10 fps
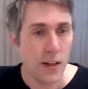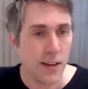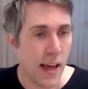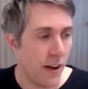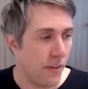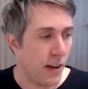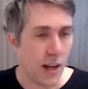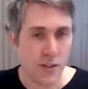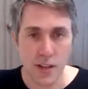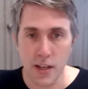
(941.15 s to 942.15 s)
Now,
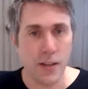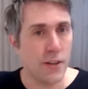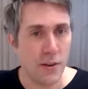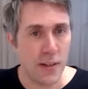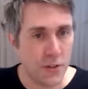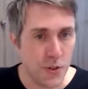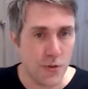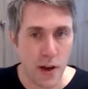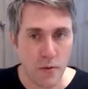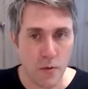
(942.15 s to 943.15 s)
actually, you don't need to do
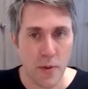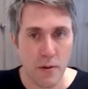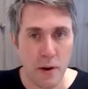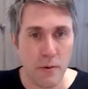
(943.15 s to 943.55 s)
that with Miro.